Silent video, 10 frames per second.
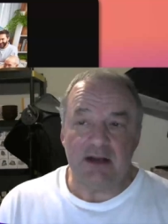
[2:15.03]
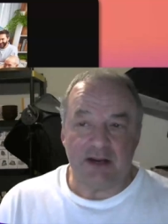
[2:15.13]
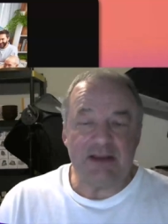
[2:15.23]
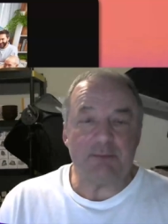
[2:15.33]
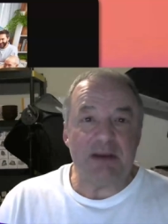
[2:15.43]

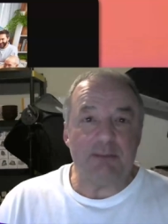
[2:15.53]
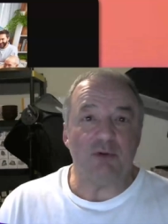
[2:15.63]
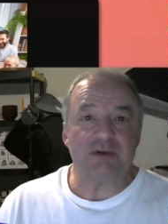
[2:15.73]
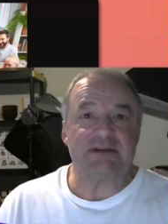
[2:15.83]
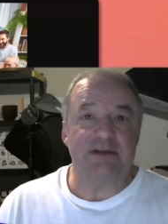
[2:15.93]
I think
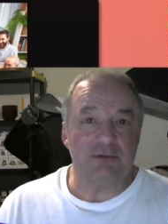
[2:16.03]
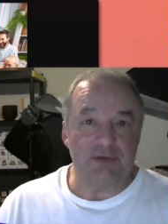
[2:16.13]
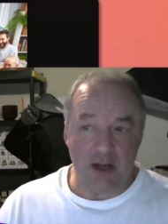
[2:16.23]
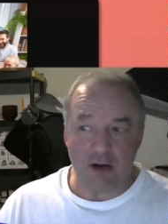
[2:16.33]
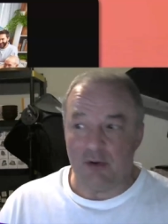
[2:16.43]
people still
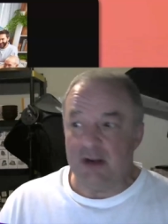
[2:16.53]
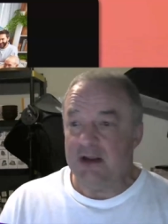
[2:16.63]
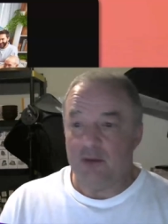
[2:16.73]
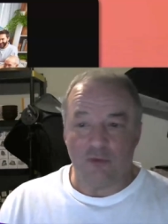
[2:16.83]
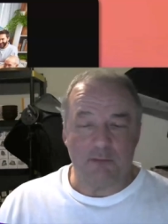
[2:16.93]
know
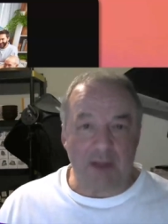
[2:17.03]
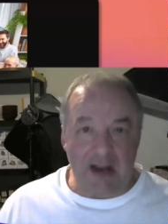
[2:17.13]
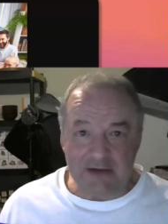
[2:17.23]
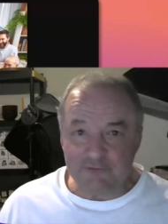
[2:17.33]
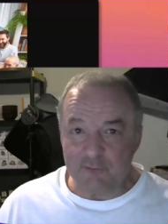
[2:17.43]
we're
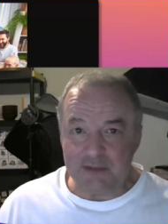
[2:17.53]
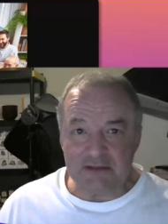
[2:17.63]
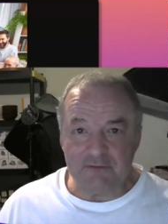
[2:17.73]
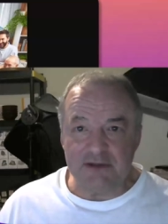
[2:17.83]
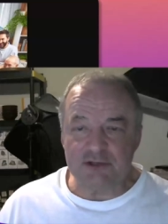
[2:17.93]
buying from
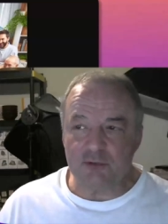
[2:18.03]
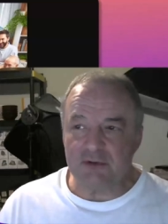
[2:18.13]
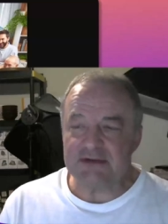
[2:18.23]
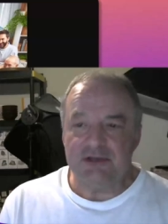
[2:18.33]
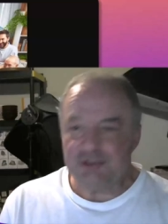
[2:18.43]

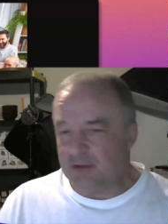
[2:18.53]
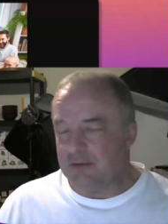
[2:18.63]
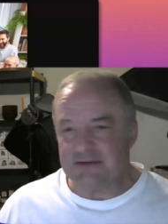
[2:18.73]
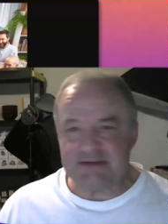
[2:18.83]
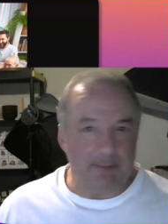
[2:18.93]
individuals.
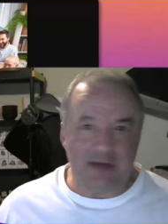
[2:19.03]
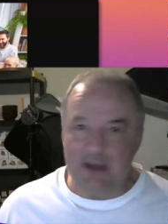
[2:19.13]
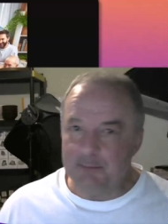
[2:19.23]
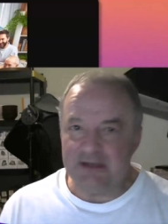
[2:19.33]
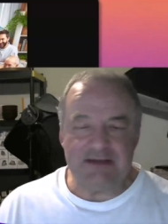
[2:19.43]
Sure, some
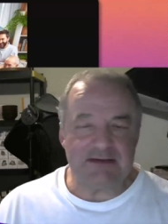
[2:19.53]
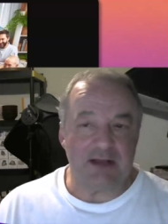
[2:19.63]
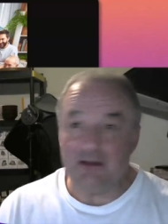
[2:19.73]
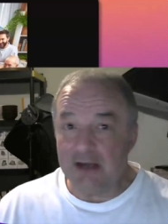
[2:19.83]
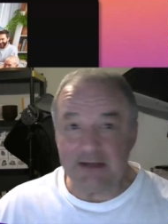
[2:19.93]
companies,
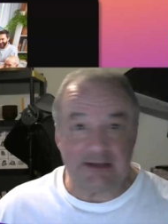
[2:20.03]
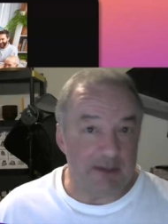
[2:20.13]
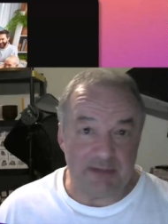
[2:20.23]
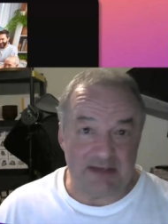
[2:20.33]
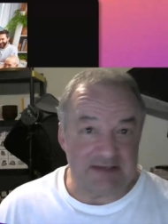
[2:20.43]
a lot of
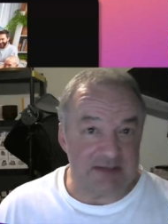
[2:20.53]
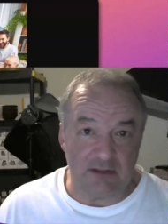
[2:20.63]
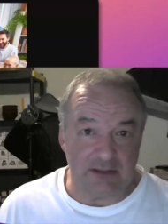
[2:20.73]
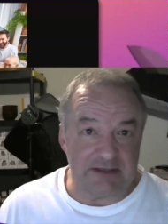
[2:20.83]
companies sell on